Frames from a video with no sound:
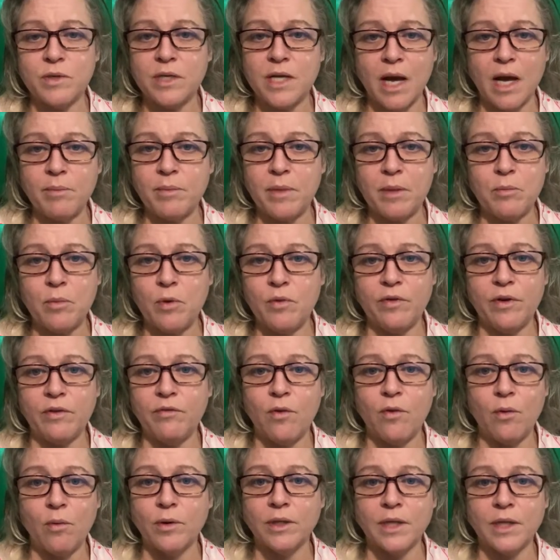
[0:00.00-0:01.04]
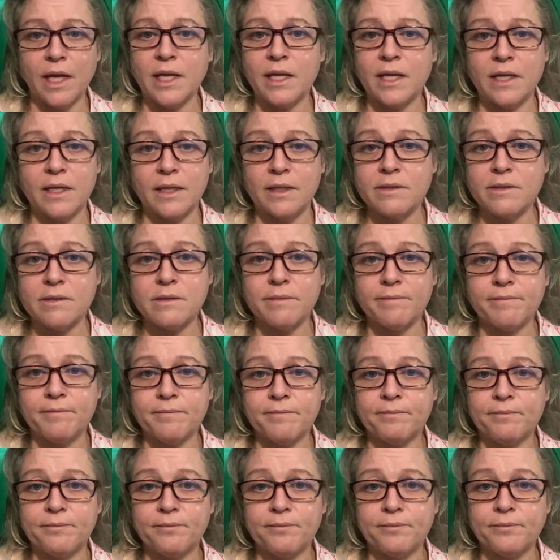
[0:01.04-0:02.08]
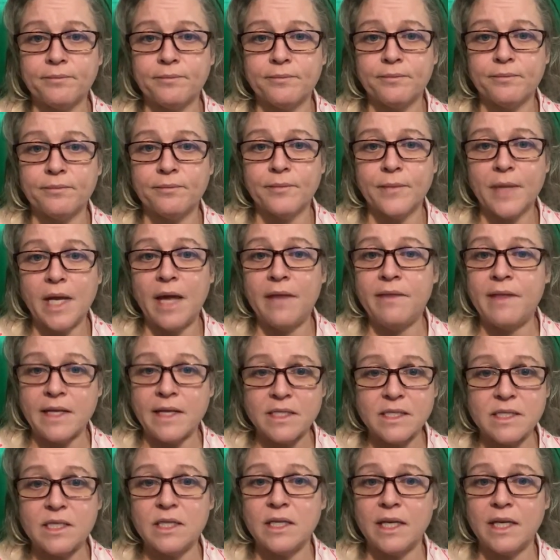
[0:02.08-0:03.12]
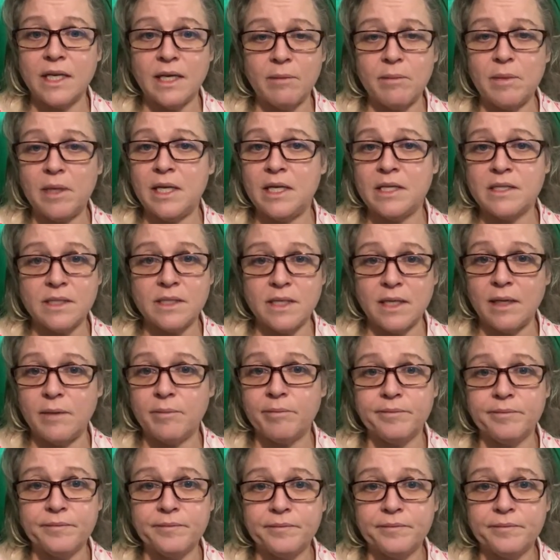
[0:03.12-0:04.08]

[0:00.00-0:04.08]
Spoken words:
not be moving forward like it is. And that's to him and his team.